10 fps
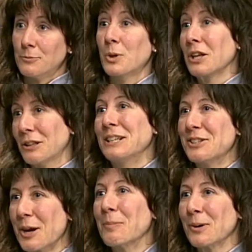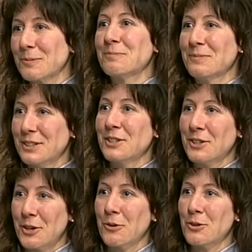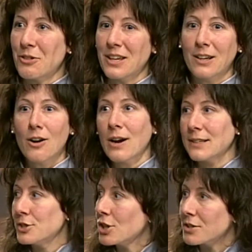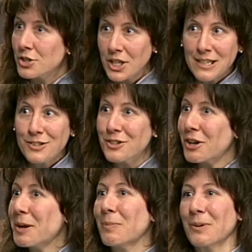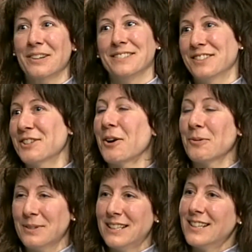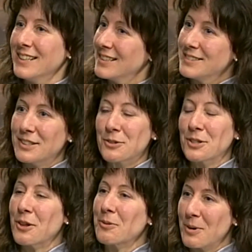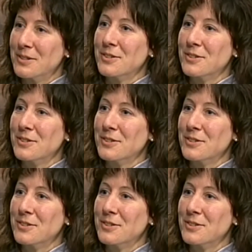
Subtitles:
with a clean diaper. You know, you think, oh, I just changed the diaper, and you know, there's another one.